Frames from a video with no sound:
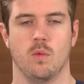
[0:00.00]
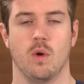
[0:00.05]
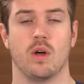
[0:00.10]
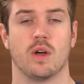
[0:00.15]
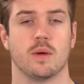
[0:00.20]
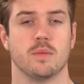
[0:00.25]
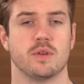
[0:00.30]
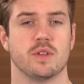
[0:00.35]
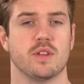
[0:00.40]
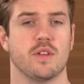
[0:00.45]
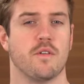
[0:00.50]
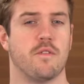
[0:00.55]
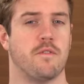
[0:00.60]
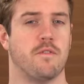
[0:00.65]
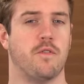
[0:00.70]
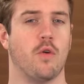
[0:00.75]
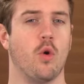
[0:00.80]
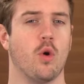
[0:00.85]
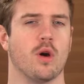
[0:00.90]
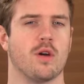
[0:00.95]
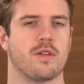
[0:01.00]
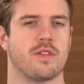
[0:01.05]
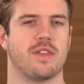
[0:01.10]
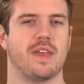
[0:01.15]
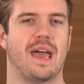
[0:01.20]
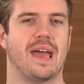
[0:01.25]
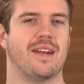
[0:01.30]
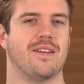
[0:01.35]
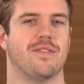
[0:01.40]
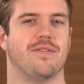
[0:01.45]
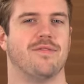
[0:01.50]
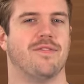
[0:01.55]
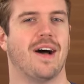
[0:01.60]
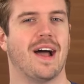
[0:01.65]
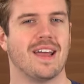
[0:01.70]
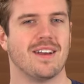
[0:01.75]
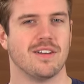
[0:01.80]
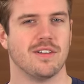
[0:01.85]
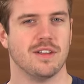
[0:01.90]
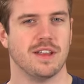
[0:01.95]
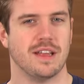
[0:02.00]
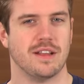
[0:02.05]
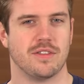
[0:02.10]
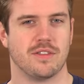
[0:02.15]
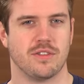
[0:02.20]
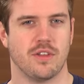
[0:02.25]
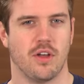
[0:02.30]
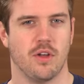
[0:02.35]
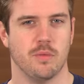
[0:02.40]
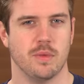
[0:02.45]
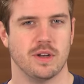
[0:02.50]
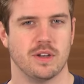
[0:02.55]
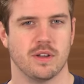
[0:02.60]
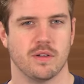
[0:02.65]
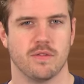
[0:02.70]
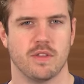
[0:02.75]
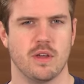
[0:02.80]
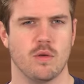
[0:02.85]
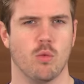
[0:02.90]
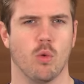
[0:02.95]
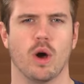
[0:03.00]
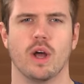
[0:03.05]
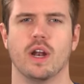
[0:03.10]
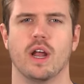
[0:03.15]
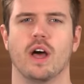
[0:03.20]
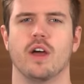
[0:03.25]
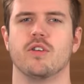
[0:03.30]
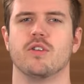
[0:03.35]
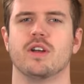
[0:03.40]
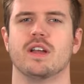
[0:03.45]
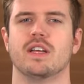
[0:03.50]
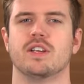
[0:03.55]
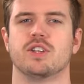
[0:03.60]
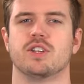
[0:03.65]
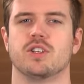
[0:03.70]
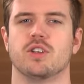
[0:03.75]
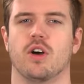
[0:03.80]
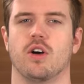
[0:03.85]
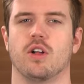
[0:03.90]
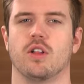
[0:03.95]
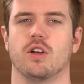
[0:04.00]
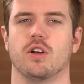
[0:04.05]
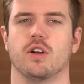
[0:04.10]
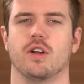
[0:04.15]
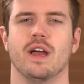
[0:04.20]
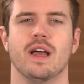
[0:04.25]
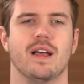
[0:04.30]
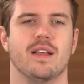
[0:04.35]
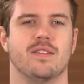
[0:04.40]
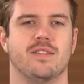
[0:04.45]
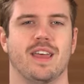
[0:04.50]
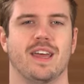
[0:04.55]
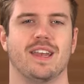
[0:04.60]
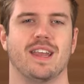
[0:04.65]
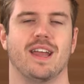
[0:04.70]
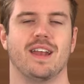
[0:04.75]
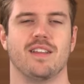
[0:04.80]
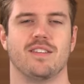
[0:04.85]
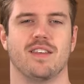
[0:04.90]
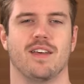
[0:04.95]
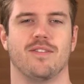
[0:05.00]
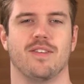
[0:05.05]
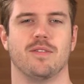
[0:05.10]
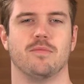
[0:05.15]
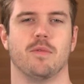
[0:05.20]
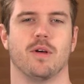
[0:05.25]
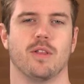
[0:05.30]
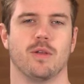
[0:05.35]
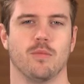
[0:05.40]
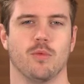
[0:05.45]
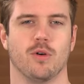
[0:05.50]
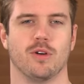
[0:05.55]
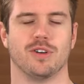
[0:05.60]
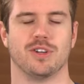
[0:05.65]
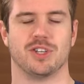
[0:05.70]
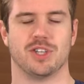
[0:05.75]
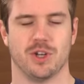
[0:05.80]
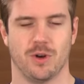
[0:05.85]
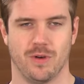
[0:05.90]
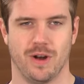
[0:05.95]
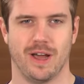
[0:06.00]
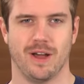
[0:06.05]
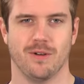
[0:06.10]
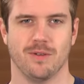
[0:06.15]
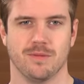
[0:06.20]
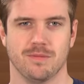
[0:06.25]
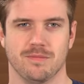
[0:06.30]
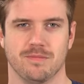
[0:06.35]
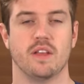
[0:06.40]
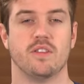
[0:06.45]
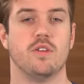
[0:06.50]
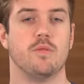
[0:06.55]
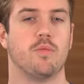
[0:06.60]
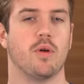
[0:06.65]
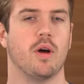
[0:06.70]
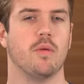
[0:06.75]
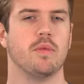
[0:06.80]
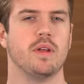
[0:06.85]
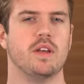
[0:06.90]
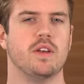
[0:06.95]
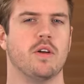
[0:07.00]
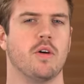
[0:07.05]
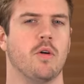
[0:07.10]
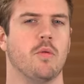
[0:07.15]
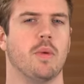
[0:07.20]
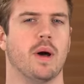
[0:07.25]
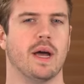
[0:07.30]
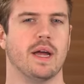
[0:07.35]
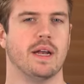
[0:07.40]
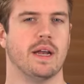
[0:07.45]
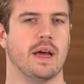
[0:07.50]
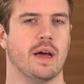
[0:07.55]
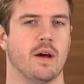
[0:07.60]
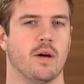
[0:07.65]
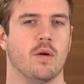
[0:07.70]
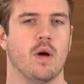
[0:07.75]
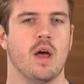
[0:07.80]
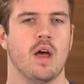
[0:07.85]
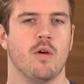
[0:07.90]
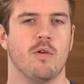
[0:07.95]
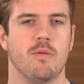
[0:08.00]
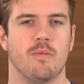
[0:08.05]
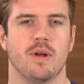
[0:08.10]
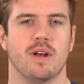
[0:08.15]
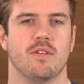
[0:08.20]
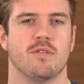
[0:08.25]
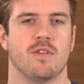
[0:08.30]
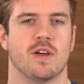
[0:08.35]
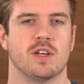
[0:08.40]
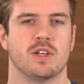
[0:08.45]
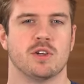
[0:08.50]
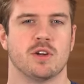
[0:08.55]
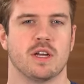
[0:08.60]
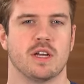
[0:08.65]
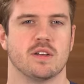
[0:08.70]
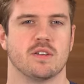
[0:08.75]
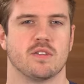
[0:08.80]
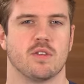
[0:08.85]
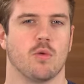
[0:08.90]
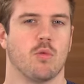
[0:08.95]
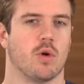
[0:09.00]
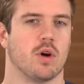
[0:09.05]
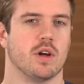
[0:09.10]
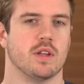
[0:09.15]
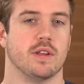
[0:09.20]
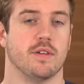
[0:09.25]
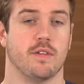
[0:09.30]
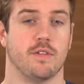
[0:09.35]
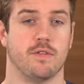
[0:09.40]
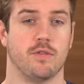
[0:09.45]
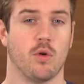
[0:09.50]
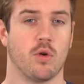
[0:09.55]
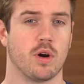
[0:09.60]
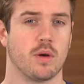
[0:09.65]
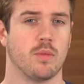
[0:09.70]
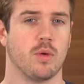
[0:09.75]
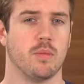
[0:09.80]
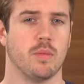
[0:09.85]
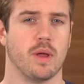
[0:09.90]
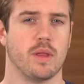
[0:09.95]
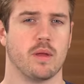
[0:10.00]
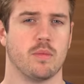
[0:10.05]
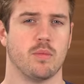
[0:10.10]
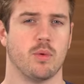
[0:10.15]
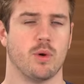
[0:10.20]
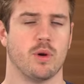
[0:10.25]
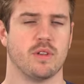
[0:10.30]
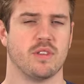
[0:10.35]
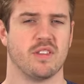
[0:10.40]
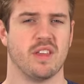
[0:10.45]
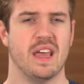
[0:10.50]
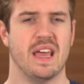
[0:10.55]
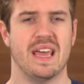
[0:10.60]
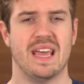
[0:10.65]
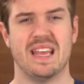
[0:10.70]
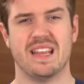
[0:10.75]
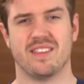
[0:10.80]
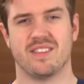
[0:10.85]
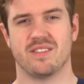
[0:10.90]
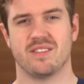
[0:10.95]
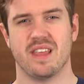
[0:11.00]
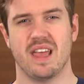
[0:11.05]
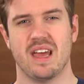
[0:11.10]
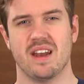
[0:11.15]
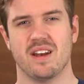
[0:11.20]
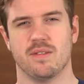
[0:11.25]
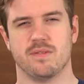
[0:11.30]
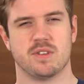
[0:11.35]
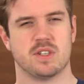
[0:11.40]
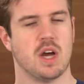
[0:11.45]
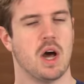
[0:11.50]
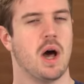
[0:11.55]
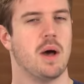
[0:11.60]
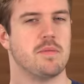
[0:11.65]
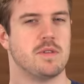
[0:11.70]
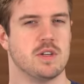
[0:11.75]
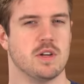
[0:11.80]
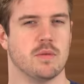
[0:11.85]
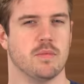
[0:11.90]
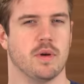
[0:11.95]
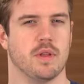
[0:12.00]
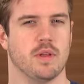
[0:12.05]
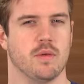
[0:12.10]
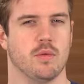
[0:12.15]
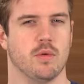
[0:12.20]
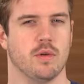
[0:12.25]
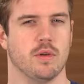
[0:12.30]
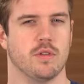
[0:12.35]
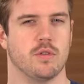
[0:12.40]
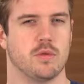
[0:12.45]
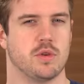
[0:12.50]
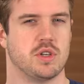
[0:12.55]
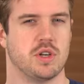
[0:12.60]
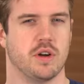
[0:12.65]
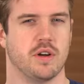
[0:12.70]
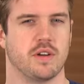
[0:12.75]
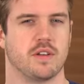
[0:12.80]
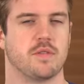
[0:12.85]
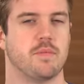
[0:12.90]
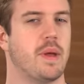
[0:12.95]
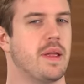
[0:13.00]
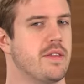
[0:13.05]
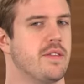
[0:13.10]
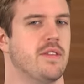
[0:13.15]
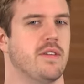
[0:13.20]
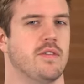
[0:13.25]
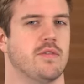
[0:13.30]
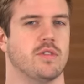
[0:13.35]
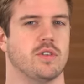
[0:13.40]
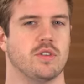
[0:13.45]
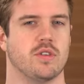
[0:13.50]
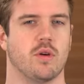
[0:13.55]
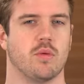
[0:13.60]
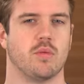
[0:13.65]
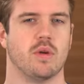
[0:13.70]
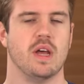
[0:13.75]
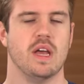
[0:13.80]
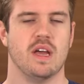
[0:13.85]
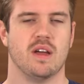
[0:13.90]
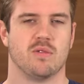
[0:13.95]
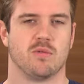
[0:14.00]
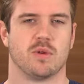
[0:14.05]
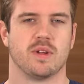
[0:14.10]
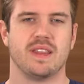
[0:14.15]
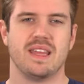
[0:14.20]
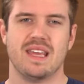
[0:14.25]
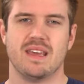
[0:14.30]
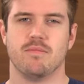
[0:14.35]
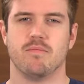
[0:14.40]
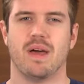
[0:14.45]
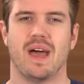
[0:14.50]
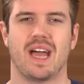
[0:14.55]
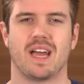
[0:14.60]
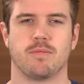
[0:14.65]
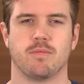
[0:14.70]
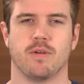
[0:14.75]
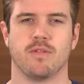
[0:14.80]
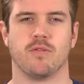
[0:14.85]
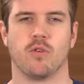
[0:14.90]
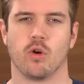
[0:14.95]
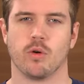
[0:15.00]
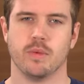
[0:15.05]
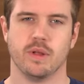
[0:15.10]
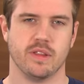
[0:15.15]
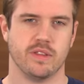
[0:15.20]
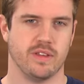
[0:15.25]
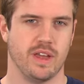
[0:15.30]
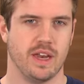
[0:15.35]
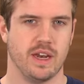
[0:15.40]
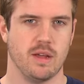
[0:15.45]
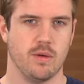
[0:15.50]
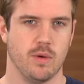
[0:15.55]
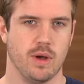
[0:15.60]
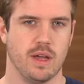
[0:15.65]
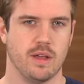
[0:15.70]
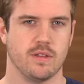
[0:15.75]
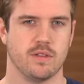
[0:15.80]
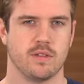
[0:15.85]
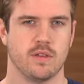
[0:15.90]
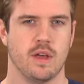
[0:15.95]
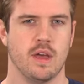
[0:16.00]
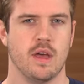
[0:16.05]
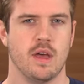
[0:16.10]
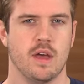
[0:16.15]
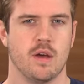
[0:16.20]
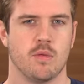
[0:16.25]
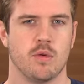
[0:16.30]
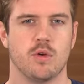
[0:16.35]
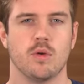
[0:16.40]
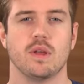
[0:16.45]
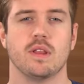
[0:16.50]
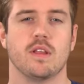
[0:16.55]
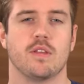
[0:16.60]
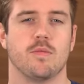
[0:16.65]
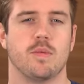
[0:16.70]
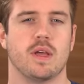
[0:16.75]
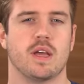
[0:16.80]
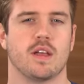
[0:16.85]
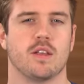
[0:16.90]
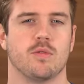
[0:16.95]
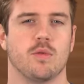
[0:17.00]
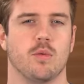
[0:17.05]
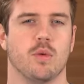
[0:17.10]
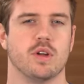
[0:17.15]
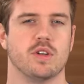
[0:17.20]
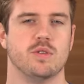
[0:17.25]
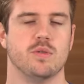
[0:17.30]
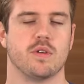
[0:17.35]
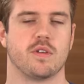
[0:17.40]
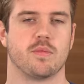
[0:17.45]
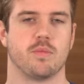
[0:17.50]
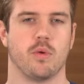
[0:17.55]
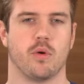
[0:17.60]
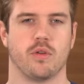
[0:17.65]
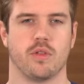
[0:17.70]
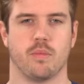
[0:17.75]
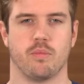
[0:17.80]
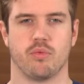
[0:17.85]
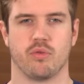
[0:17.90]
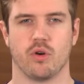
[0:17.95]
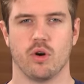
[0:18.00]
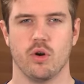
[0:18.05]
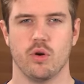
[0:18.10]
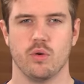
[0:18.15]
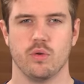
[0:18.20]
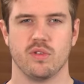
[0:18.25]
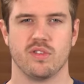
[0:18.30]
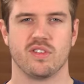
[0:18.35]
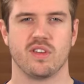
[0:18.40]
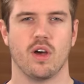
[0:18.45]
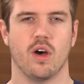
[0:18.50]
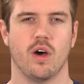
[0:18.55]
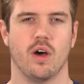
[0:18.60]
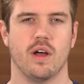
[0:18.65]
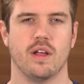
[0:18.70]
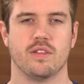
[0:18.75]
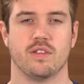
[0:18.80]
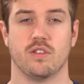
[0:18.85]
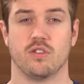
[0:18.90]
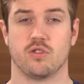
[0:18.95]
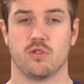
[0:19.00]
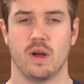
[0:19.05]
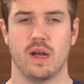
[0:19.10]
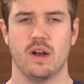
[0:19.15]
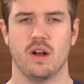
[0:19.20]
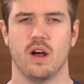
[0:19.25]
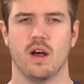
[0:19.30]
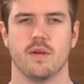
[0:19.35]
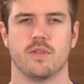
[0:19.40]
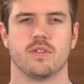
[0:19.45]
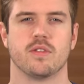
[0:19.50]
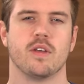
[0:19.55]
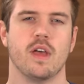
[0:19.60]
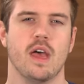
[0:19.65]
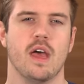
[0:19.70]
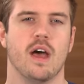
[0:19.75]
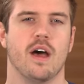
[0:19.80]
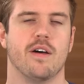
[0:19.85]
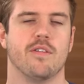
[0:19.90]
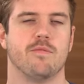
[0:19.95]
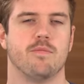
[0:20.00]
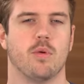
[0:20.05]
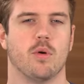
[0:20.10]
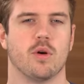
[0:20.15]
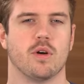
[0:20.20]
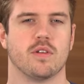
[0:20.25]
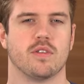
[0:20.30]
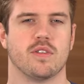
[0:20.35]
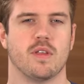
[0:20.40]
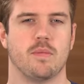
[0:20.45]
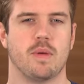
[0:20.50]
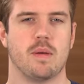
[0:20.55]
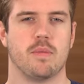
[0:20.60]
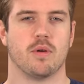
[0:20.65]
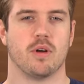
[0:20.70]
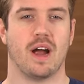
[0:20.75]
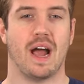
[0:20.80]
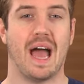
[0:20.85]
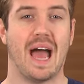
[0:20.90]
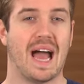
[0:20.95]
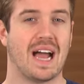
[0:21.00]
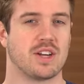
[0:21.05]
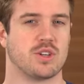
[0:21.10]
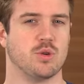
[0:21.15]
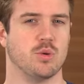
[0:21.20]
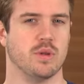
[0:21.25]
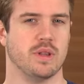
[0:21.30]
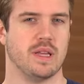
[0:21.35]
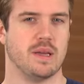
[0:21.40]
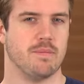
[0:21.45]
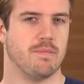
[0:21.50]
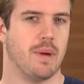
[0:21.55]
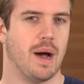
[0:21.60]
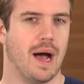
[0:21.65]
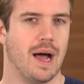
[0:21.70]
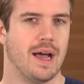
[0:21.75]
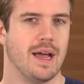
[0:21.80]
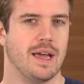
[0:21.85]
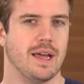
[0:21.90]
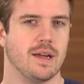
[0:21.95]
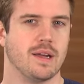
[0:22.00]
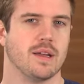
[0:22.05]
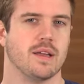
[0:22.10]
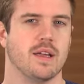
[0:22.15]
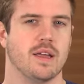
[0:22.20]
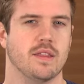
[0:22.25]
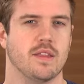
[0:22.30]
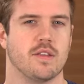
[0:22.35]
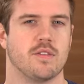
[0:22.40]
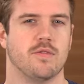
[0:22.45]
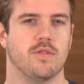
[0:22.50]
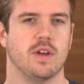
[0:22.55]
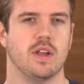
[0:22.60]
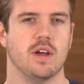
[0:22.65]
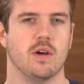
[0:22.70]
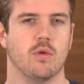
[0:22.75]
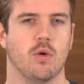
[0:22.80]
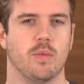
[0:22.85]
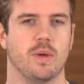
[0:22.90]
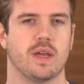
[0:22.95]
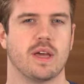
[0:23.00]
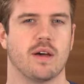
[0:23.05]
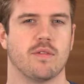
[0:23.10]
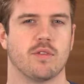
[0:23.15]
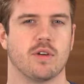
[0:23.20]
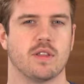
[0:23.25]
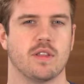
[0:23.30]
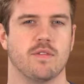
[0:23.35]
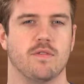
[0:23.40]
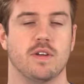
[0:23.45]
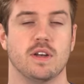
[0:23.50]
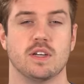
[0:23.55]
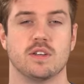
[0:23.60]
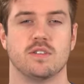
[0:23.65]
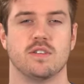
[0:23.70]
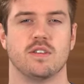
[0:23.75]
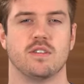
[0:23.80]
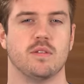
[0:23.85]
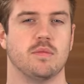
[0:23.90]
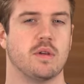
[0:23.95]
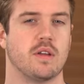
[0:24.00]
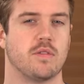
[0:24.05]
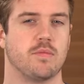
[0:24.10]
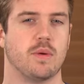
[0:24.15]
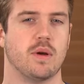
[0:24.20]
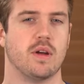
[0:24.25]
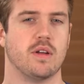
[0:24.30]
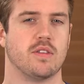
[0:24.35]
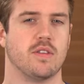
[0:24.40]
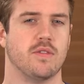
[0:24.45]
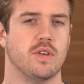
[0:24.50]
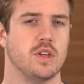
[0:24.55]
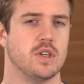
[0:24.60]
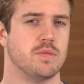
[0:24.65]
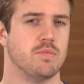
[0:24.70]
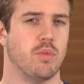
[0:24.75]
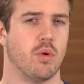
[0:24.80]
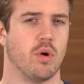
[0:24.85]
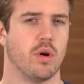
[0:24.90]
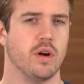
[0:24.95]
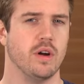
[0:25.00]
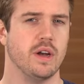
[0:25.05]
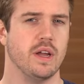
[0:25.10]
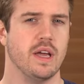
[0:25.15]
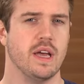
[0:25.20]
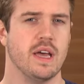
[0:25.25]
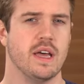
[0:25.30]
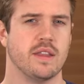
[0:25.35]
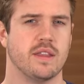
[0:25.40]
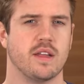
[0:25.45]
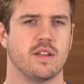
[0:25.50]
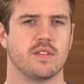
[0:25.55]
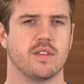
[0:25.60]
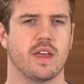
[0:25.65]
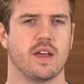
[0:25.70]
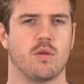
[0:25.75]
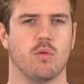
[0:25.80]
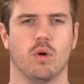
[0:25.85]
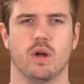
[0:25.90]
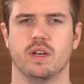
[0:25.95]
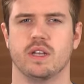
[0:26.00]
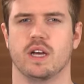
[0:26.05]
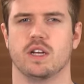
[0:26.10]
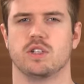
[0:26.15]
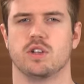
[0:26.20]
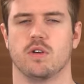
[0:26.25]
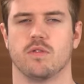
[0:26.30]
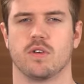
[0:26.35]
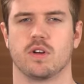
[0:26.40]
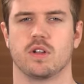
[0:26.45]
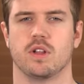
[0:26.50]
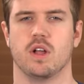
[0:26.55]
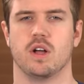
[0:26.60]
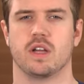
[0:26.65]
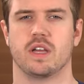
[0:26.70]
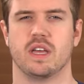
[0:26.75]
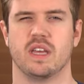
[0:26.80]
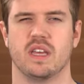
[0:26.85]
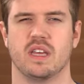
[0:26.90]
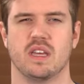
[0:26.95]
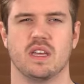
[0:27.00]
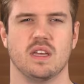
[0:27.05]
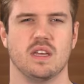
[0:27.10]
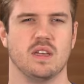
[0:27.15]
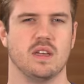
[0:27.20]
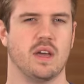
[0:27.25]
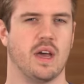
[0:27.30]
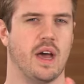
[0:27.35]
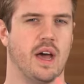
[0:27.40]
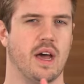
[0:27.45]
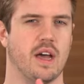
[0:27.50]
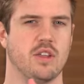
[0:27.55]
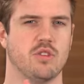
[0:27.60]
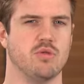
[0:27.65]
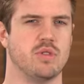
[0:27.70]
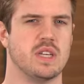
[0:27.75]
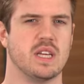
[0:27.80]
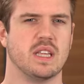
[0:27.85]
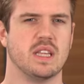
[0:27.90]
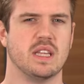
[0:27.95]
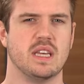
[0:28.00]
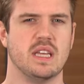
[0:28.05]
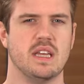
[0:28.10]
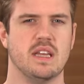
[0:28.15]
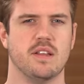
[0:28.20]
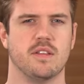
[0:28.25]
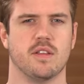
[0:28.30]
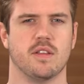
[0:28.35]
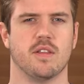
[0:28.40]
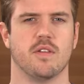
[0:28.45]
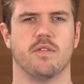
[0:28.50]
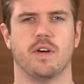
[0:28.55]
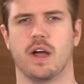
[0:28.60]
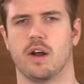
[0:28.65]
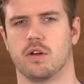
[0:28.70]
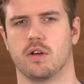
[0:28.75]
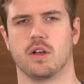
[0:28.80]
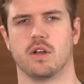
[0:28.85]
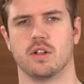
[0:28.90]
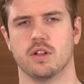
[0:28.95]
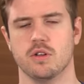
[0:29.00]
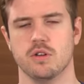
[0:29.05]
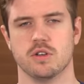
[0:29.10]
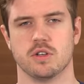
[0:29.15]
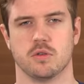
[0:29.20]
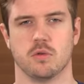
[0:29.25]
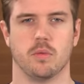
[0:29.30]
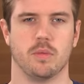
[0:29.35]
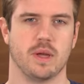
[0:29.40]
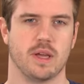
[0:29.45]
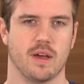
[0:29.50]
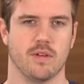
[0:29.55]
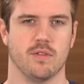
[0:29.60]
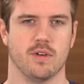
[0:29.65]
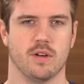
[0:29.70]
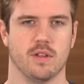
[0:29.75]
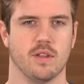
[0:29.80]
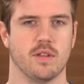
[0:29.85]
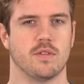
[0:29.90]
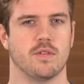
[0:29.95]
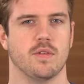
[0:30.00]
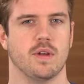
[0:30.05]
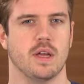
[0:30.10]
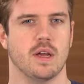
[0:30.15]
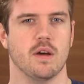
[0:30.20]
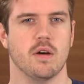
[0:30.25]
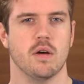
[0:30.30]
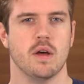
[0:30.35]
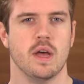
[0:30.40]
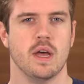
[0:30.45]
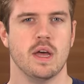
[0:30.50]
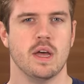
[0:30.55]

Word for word: Welcome to the fourth and final installment of the $100-ish Z97 motherboard showdown. As you probably know by now, we've been adventuring into the world of affordable motherboards instead of top-tier motherboards, which are expensive and don't really impact performance anyways. We're doing this because we want to explore the pros, cons, and trade-offs of boards that people are actually buying. In this video, we'll be covering the finished system experience of each board, things like one-touch overclocking, utilities, and the final conclusion will be covered in this video.